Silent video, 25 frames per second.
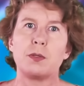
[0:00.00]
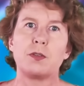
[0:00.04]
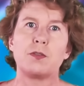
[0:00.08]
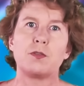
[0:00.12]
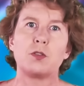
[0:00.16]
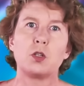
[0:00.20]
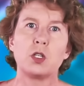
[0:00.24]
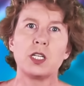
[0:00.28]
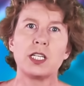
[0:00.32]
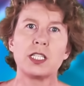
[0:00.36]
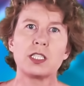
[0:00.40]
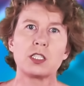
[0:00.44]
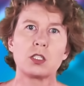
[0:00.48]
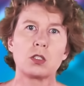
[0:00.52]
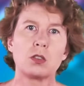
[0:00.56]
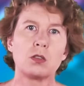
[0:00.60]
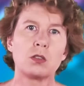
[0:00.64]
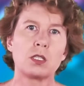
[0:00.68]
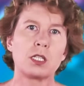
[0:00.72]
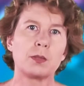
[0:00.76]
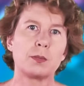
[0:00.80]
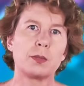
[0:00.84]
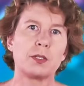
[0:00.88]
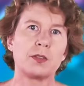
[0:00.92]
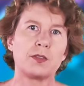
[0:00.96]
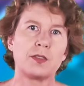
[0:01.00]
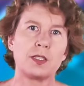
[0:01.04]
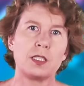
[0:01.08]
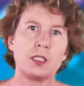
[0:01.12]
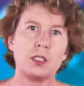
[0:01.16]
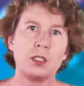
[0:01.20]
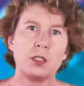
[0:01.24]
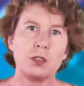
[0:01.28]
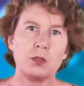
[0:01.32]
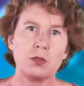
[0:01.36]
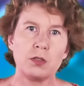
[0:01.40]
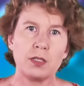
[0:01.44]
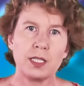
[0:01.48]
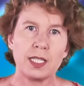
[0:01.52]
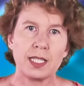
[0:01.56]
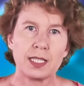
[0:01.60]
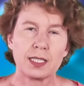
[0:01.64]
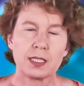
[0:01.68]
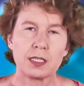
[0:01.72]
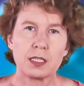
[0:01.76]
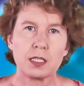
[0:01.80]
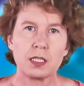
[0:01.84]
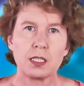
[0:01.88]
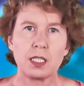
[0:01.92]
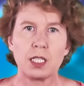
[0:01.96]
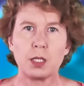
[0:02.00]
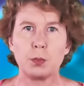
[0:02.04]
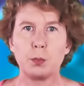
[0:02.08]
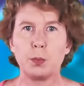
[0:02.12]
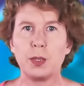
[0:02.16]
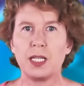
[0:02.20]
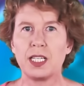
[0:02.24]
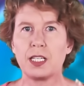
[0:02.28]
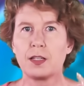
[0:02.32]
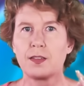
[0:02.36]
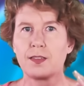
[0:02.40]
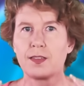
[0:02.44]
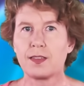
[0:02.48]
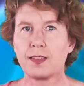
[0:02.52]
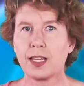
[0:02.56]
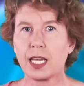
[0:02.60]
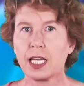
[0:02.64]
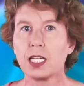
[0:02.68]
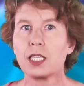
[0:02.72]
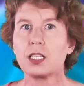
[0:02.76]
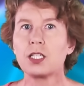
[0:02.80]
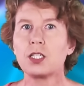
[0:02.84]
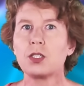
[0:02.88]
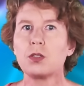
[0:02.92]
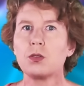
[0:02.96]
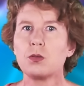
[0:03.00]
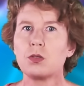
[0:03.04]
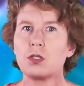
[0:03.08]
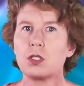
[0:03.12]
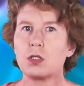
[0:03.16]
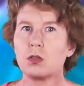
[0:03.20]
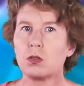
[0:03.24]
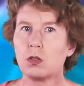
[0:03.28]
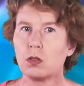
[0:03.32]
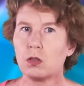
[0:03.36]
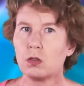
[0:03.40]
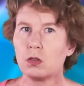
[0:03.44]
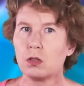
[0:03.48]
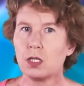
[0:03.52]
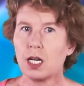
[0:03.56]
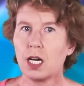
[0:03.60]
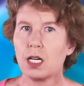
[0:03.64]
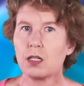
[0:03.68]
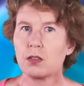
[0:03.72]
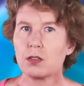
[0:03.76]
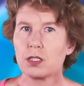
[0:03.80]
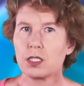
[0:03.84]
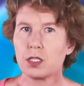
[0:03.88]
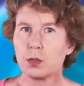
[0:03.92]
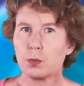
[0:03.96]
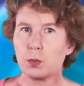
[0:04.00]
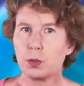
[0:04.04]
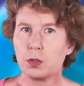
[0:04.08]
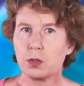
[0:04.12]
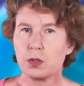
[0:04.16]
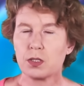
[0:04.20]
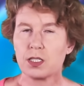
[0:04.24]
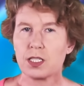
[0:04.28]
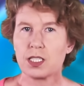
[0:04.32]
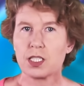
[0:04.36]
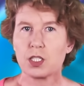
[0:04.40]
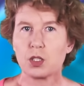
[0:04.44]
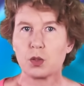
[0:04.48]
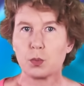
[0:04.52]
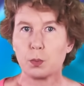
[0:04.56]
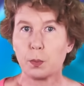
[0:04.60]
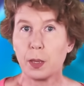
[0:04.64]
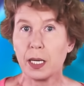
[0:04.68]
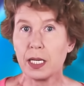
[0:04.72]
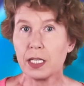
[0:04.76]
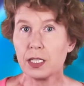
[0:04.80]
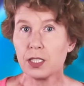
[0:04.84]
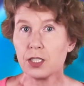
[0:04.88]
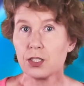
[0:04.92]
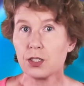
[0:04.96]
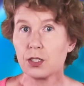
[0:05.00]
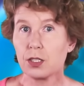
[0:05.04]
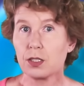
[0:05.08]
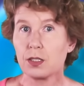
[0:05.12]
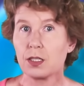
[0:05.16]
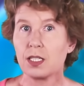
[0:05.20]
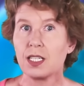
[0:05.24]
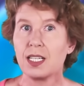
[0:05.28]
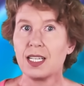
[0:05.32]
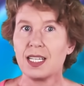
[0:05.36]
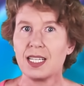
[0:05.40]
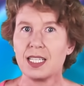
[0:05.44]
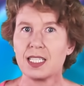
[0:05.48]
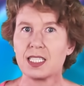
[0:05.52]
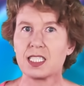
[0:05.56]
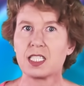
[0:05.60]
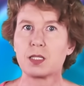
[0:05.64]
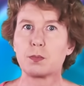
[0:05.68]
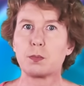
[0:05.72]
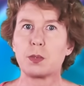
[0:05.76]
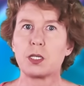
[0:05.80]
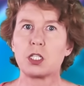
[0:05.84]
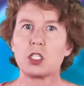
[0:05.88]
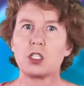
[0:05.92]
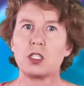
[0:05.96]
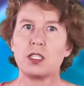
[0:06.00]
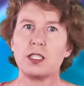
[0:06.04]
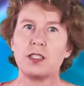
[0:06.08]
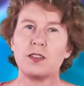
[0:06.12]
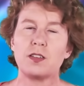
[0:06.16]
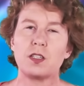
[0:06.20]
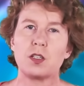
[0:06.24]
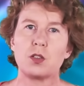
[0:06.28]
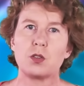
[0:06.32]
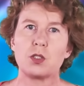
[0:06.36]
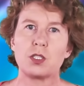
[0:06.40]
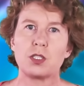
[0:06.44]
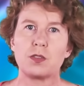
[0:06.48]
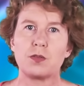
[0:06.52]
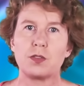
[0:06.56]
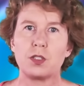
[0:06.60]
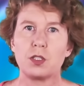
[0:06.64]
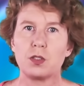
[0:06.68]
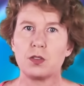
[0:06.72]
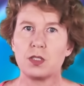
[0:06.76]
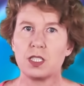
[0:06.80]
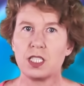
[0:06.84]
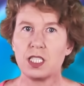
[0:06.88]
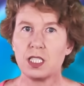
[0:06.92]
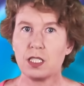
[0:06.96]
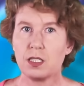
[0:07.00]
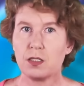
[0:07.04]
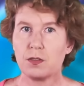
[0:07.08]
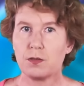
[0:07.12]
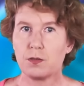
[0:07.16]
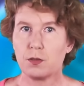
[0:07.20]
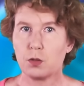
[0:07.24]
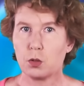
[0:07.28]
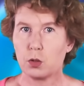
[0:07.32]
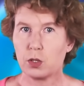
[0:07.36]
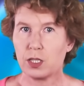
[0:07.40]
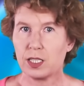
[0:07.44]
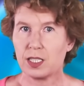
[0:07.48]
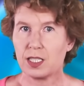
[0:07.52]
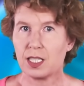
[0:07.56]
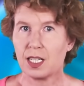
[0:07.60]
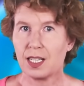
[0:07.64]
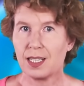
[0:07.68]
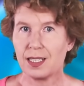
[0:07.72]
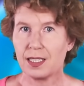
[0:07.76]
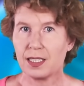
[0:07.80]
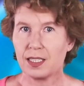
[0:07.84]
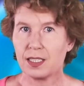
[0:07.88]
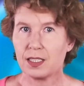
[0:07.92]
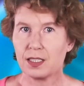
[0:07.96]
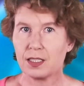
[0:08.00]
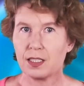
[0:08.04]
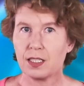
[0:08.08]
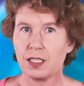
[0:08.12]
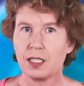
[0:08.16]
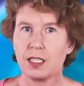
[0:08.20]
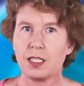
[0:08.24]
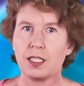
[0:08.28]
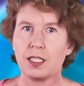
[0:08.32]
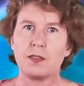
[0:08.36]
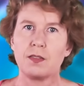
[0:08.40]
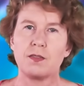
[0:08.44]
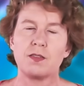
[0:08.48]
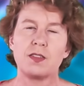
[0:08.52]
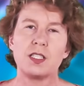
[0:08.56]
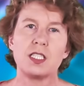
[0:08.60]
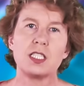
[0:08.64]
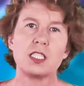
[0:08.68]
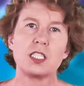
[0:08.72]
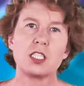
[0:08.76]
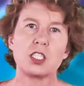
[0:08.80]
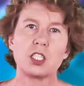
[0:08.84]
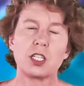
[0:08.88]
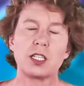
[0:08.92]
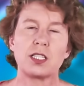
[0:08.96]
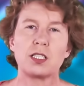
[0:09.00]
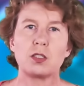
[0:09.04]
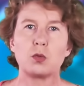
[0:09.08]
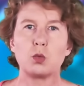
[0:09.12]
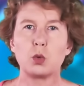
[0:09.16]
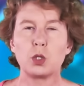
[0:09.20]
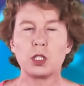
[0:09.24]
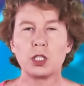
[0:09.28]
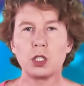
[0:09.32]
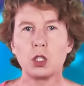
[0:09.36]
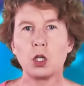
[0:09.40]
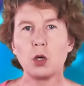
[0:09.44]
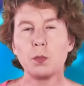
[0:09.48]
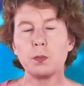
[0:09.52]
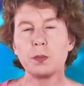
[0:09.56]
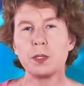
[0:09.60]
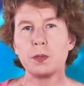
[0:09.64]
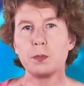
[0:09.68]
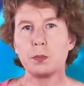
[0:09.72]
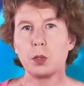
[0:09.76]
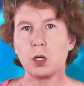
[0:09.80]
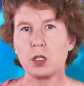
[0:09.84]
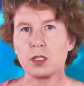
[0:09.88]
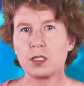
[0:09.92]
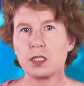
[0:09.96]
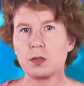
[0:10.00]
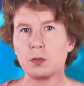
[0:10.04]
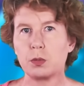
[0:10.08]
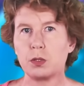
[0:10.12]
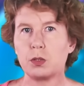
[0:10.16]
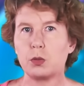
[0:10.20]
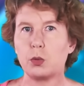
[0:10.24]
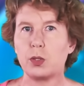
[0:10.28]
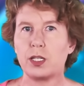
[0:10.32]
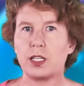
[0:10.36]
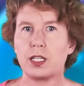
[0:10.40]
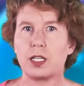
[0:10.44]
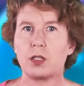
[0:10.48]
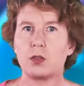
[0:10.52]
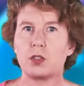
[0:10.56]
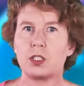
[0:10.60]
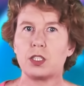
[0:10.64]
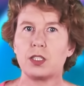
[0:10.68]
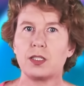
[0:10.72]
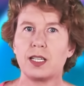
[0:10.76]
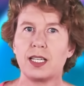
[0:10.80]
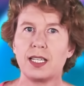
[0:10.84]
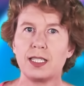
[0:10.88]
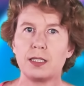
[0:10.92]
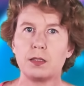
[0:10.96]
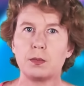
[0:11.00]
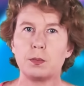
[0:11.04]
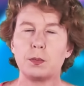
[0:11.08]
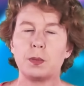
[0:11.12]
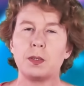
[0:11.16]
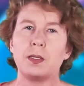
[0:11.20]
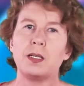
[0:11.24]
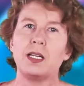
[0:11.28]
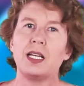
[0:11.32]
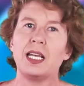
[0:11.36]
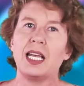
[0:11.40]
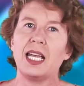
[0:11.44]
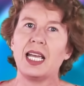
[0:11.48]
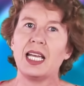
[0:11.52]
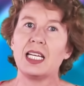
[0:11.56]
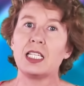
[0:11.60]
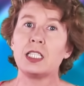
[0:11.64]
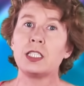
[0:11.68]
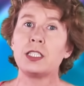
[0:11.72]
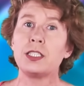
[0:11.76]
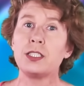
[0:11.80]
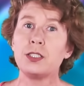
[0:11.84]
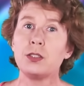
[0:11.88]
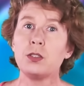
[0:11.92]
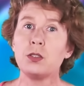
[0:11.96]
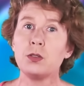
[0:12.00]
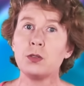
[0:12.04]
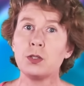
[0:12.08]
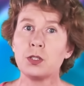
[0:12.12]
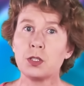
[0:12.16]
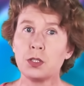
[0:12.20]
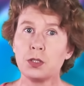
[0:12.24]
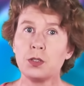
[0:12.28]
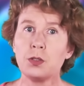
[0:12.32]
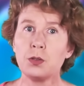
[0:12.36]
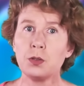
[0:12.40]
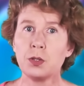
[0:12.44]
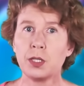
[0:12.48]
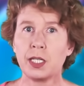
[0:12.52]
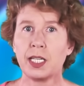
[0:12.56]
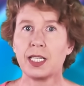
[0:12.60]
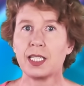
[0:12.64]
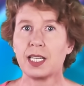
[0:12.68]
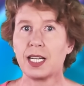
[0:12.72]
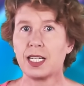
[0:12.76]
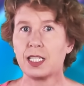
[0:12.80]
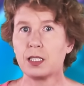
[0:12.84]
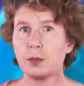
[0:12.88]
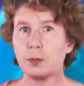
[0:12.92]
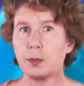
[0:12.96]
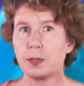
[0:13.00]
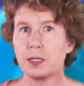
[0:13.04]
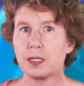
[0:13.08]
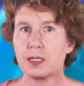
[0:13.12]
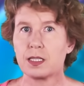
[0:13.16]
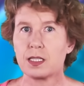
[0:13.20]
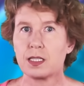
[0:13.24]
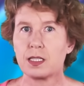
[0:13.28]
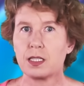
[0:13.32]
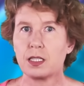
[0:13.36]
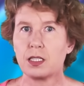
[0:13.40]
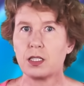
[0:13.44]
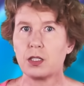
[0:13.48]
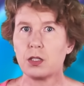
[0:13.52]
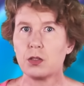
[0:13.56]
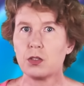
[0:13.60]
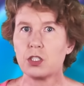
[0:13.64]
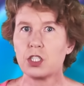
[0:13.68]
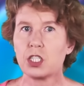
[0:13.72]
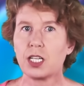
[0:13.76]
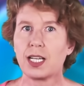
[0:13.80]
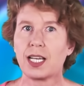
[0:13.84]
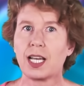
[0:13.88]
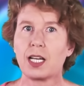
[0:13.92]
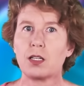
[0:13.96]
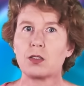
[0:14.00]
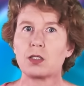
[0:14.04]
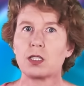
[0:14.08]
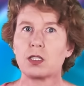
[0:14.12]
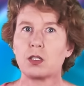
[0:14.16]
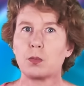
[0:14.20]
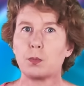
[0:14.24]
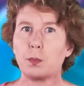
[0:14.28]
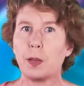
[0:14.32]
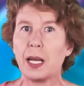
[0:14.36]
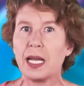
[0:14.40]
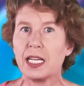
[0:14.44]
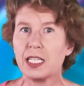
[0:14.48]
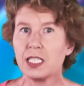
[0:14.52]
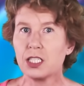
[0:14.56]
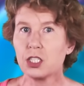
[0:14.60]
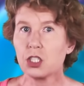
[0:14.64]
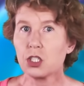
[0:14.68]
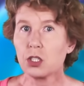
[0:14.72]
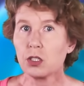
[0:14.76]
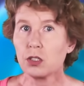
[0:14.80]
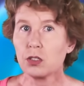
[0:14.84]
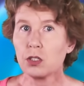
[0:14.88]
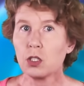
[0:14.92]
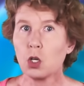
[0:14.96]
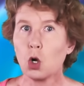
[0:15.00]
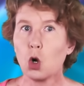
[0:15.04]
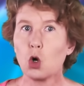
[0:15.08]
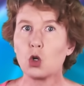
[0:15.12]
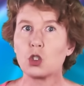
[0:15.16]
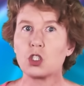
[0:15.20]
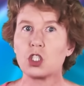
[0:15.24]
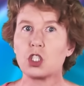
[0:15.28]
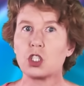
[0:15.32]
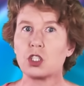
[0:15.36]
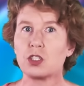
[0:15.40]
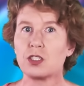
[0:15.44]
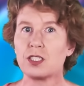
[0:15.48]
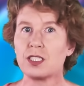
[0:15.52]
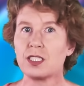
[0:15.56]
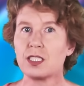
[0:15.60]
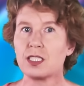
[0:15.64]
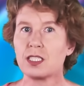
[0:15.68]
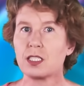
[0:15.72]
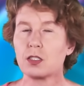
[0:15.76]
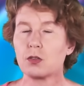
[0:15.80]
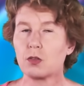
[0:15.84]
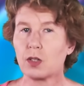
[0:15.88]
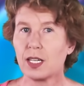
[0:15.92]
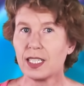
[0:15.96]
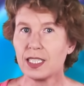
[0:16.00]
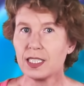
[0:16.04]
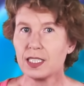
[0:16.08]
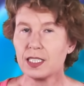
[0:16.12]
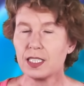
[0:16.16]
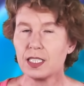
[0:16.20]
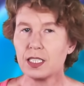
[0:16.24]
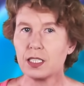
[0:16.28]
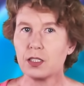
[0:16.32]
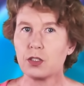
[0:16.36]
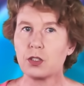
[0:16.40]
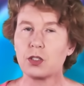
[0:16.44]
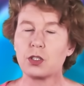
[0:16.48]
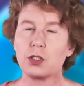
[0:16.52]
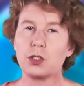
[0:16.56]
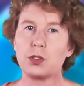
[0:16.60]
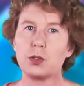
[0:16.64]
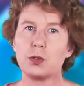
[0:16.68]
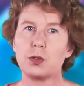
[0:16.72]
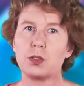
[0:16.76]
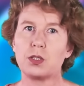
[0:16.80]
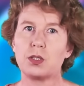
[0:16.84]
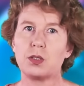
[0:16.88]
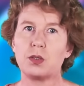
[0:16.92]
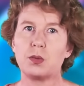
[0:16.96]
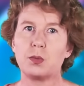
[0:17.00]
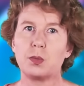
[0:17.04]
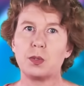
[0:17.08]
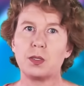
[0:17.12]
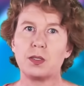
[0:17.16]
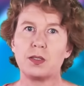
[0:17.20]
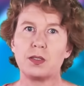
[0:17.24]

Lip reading: Before I talk about the new reactor, a big thank you to all our supporters on Patreon, especially those of you in Tier 4 and higher. This channel would not be possible without your help. And you too can help us. Go check out our Patreon or join us right here on YouTube.